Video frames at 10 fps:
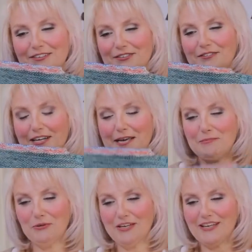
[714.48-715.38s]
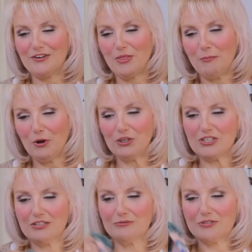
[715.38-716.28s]
Oh, I keep looking at it on the
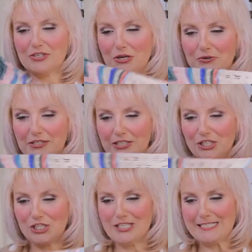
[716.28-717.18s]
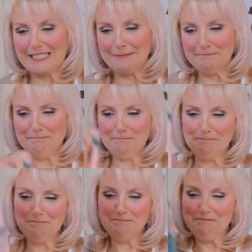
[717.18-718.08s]
monitor. It looks so delicious.
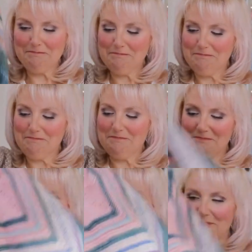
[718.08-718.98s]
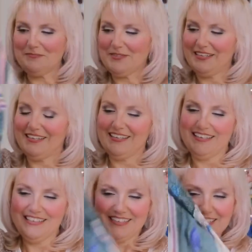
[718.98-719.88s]
Mm-hmm.
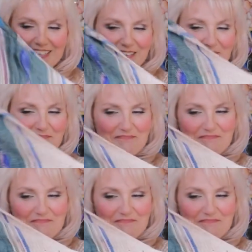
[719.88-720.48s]
Yeah.